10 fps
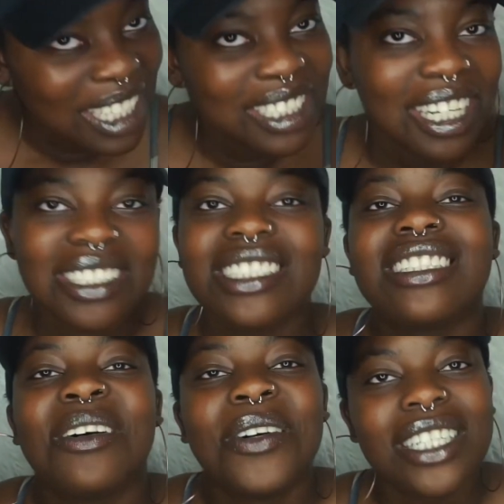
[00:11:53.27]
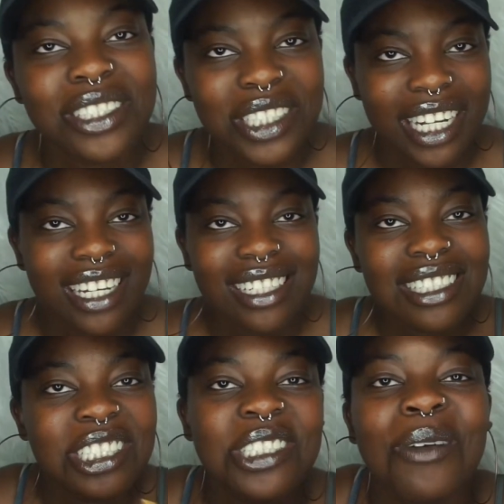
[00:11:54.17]
Y'all just don't understand.
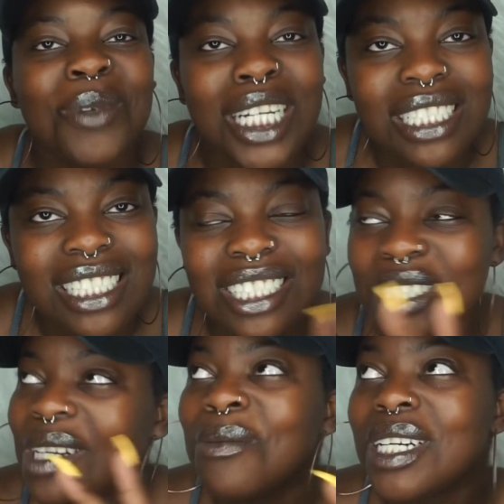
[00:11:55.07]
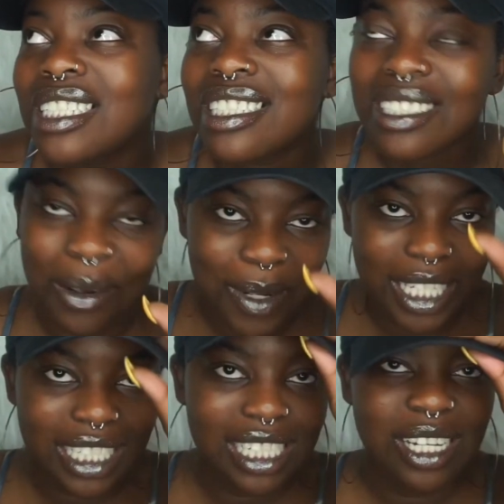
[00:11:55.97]
There's so much, so much, so much,
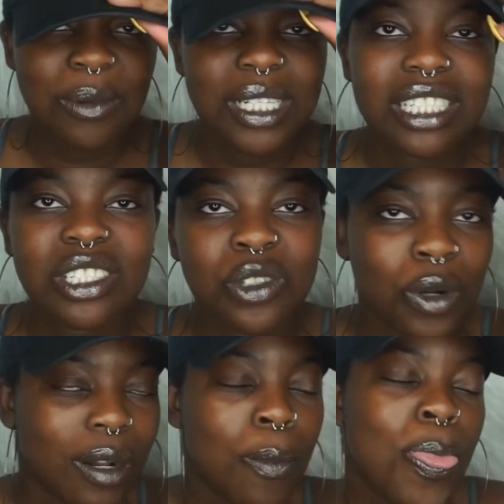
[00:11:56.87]
so much in store.